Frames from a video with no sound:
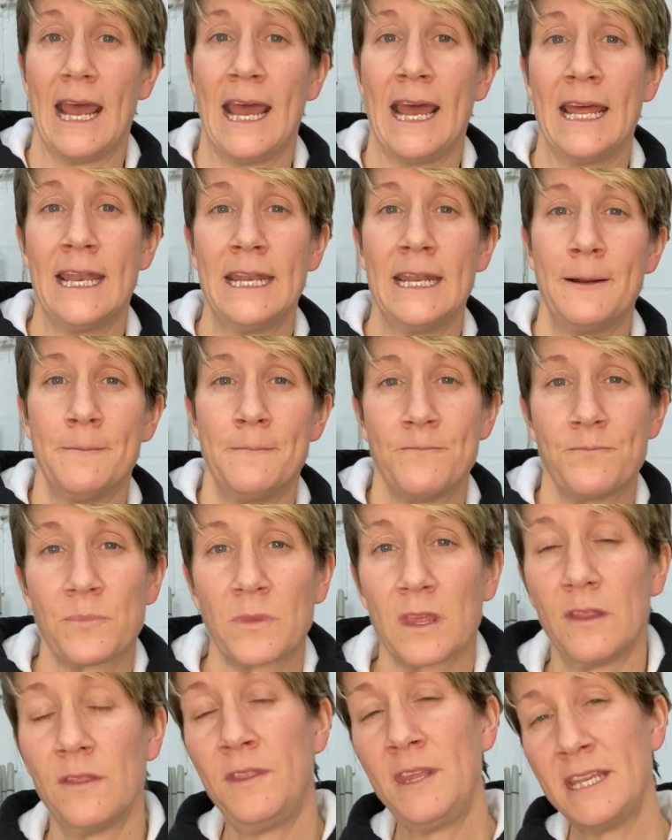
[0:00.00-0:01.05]
And
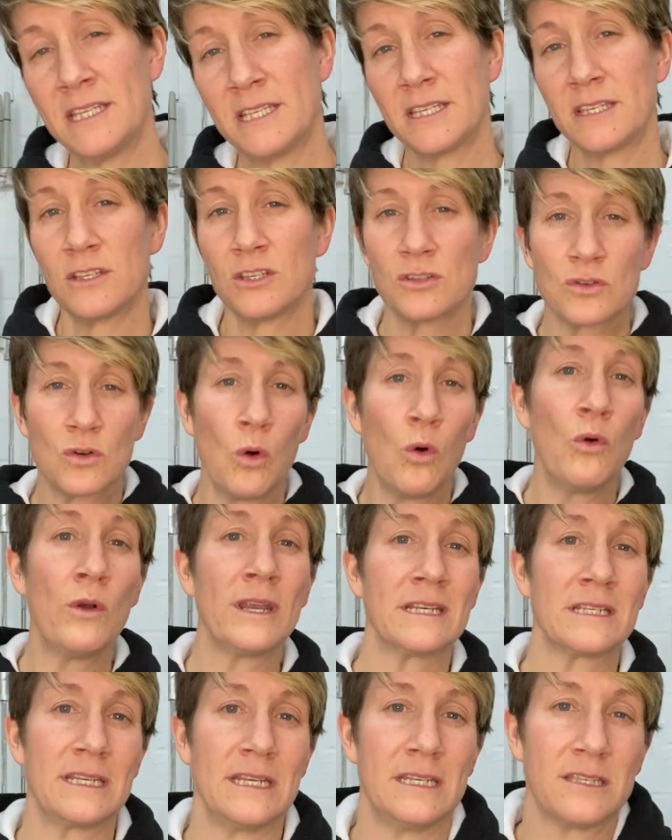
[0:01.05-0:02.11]
this
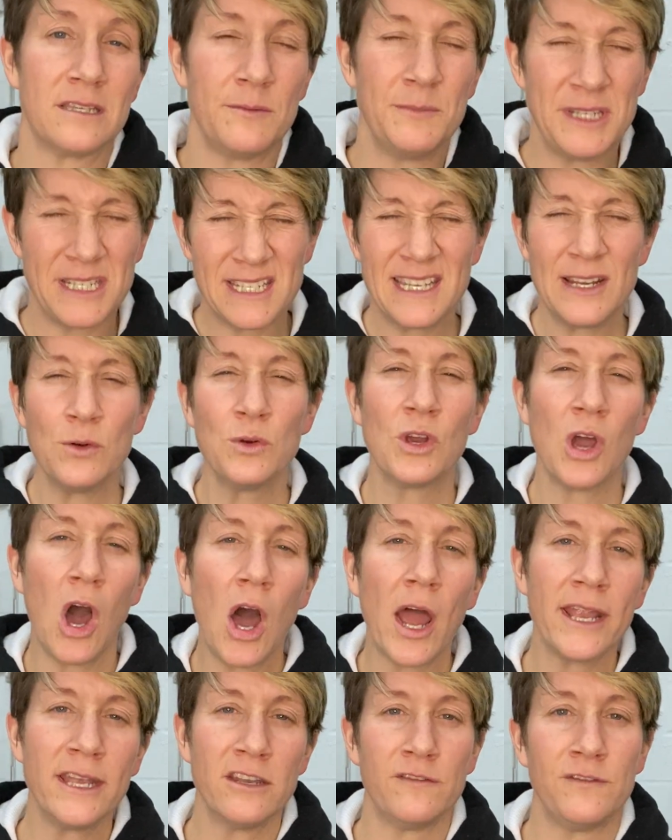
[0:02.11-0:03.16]
scoring system is still
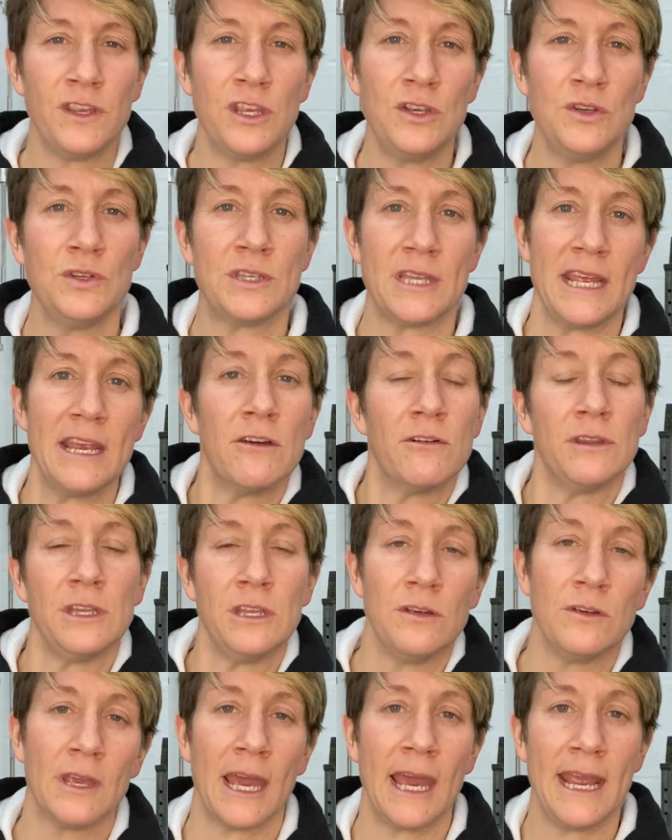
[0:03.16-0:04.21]
kind of used here in
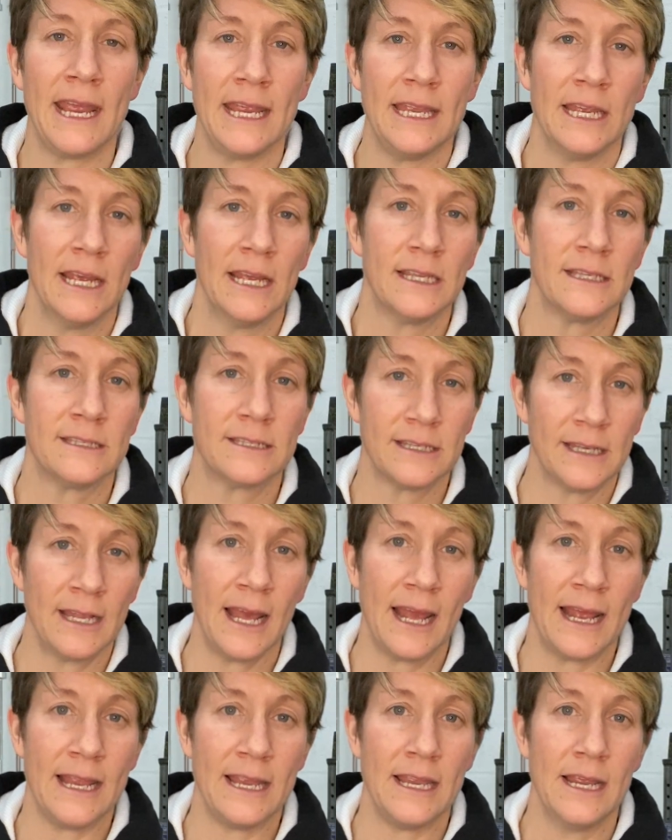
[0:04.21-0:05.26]
the UK
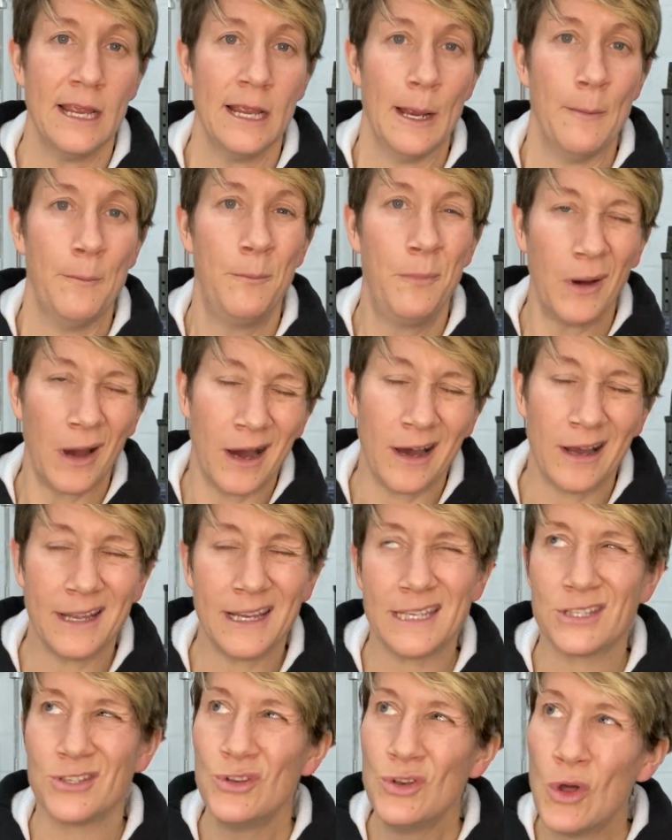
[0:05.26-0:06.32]
today, but
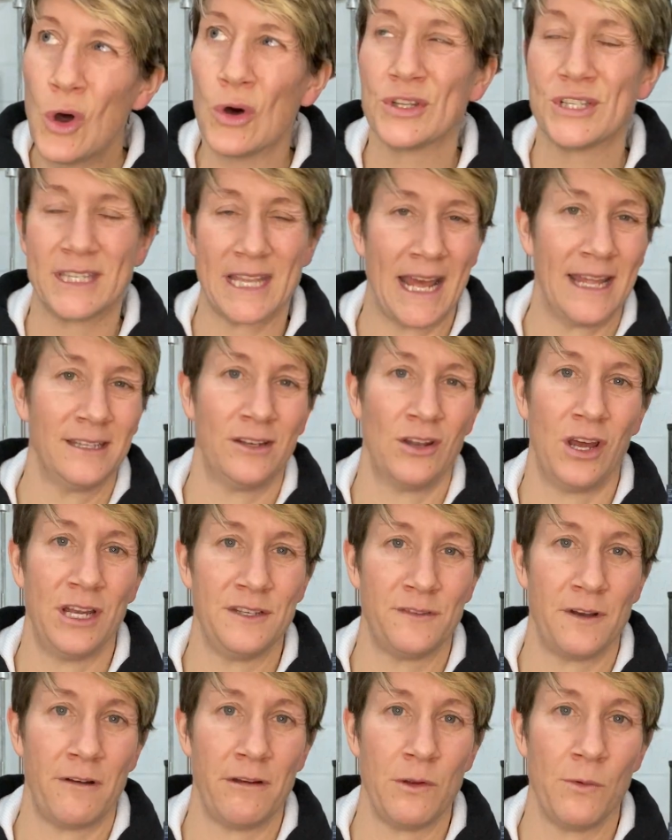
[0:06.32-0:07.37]
it's not
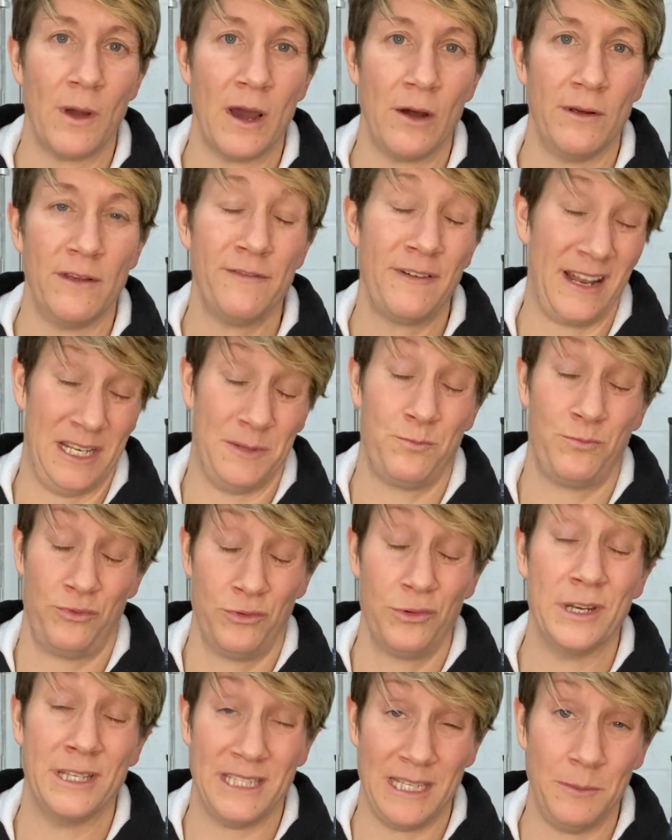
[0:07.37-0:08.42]
standardized very well. In fact, it's
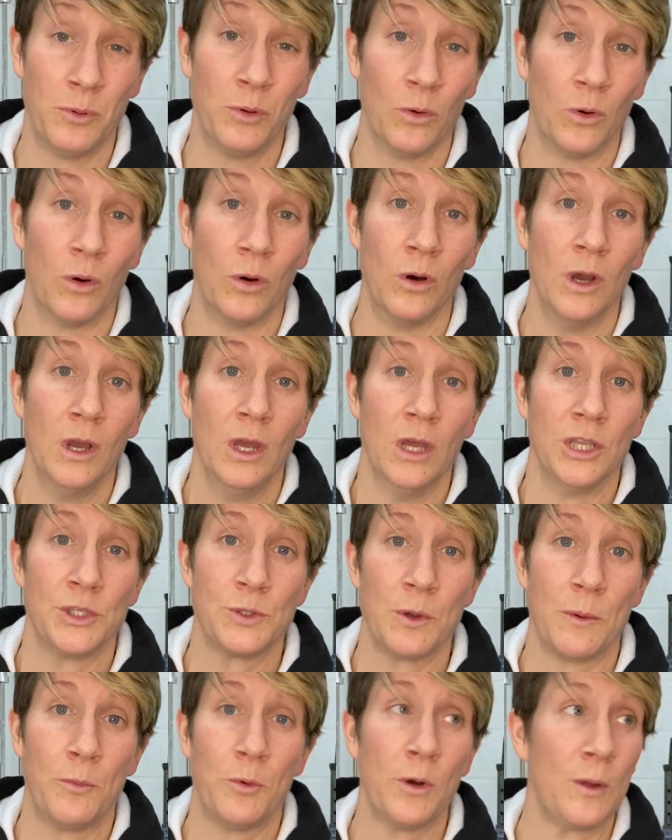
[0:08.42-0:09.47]
pretty poor
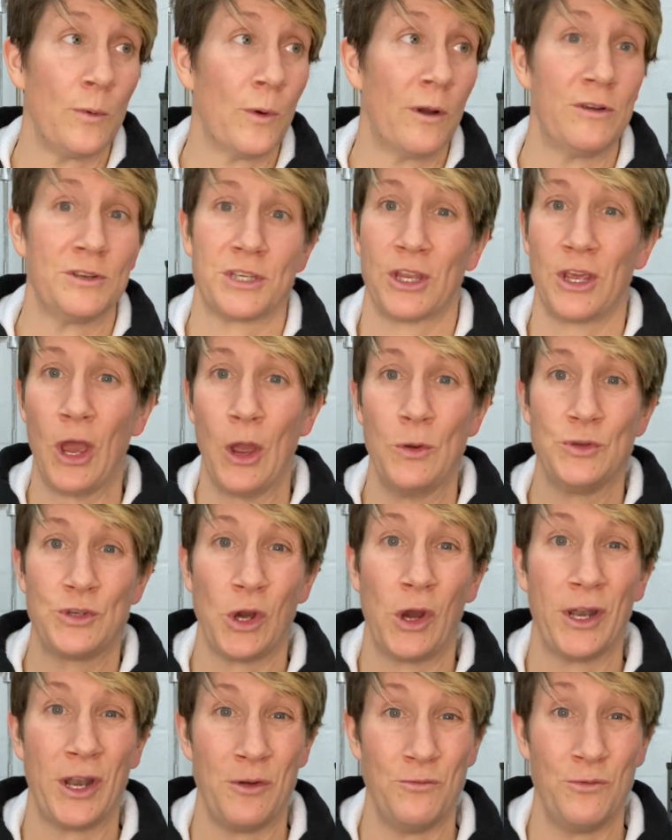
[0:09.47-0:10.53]
to a point where as a coach,
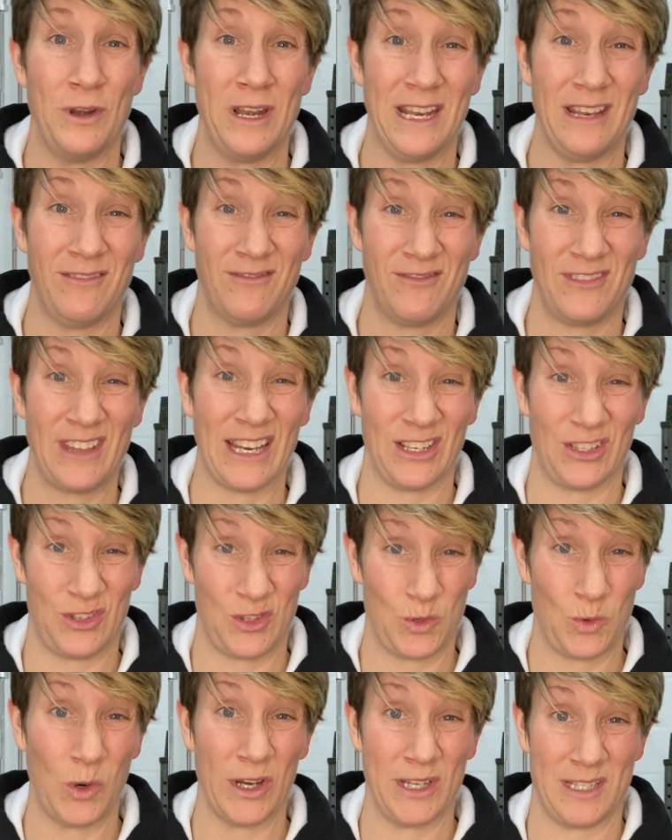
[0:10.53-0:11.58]
I don't really think
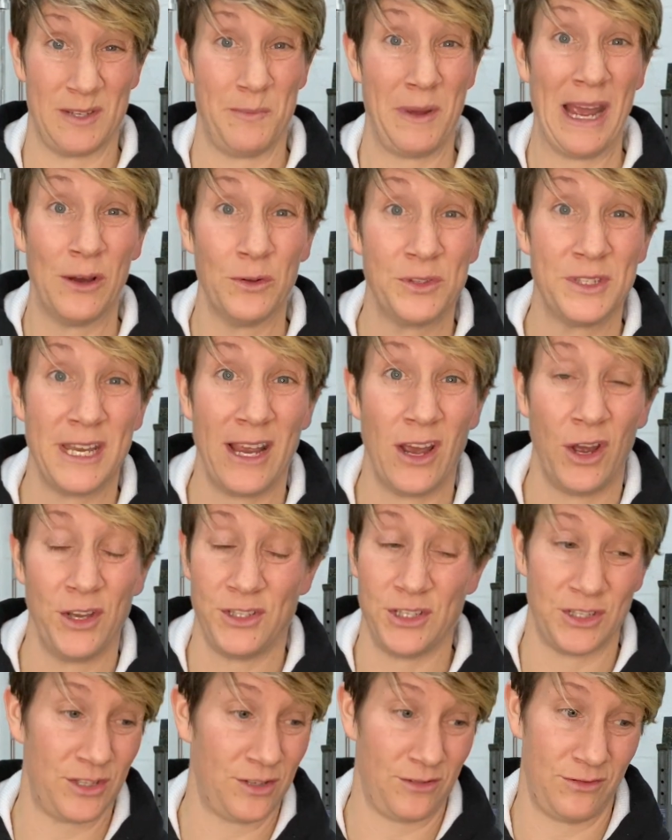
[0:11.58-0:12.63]
twice about it. I
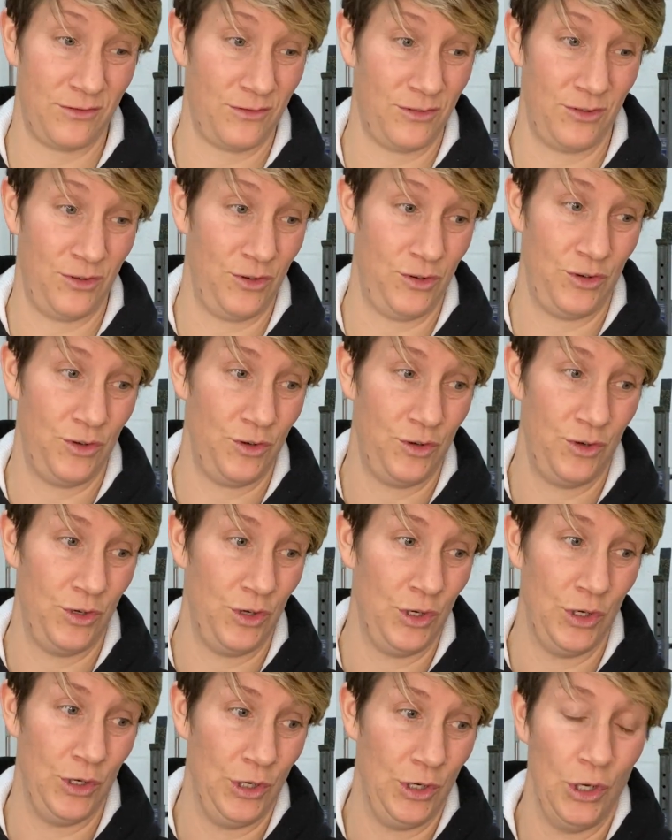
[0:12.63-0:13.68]
just
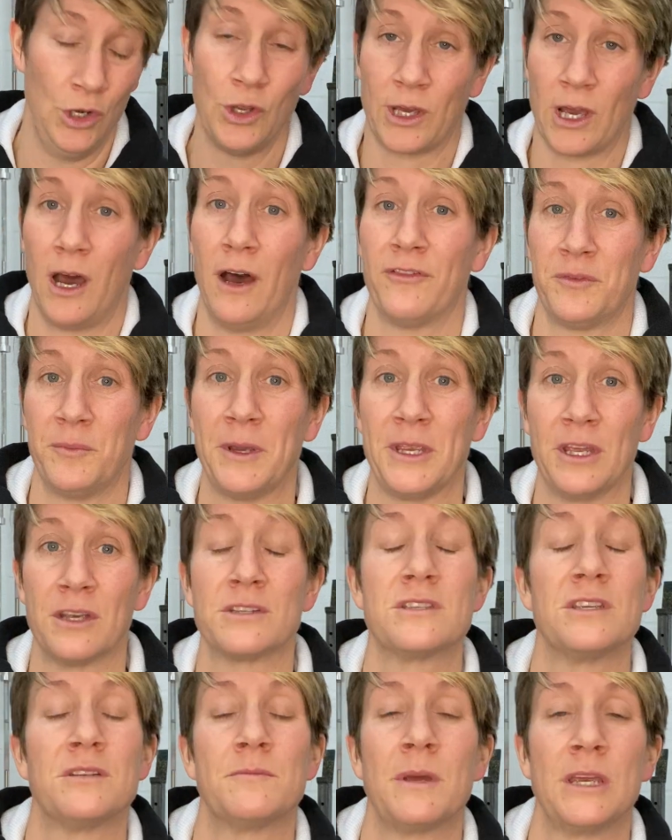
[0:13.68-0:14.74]
look after my
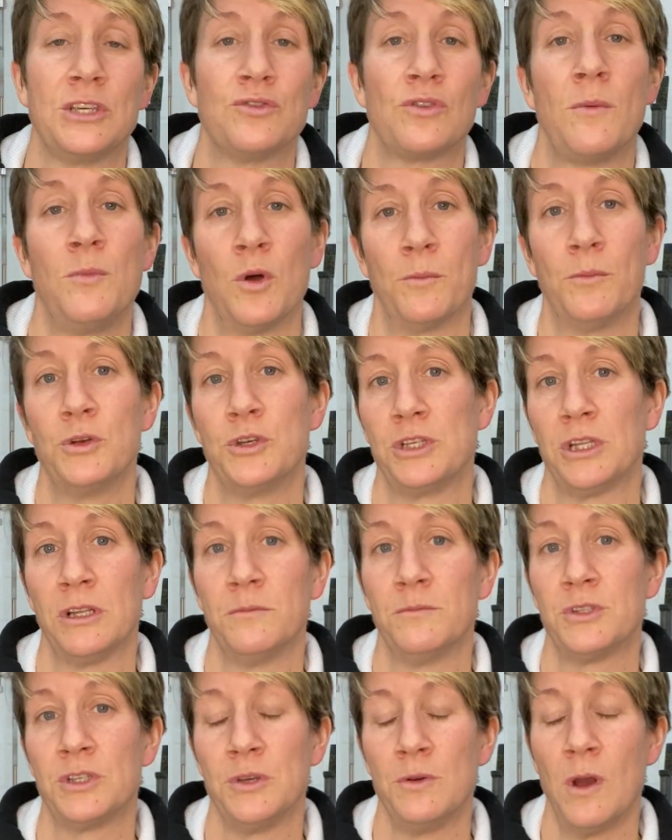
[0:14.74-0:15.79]
youngsters and make sure I'm not pushing
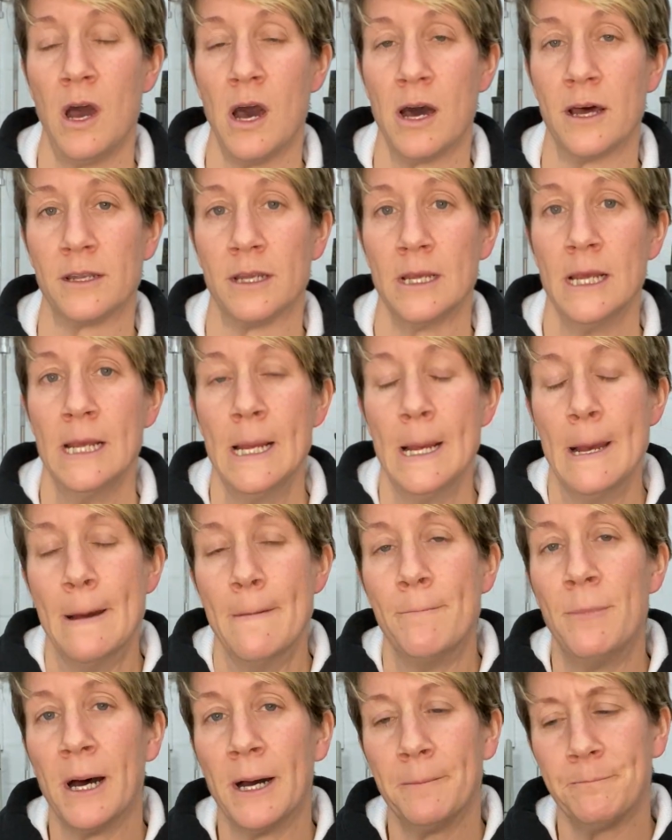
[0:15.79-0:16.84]
them too hard.
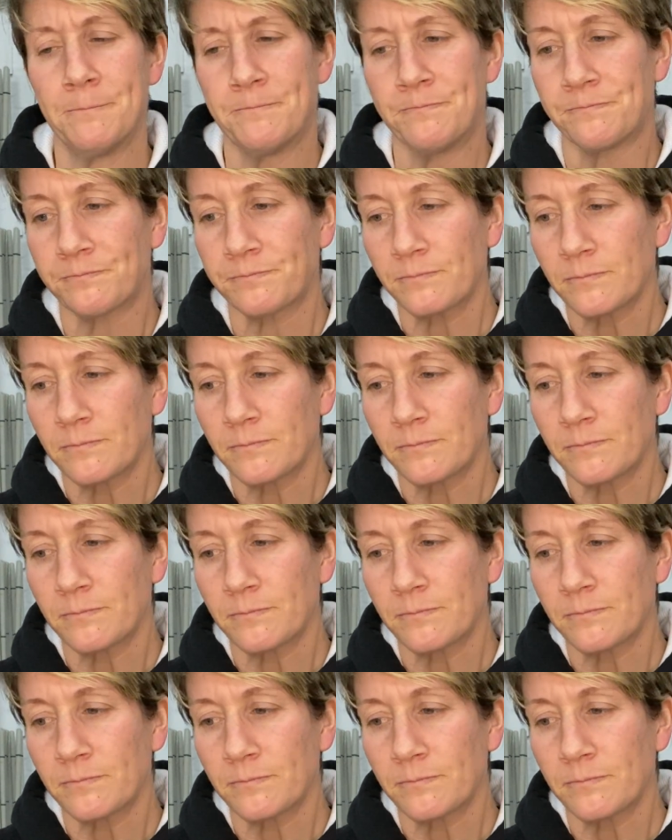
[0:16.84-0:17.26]
But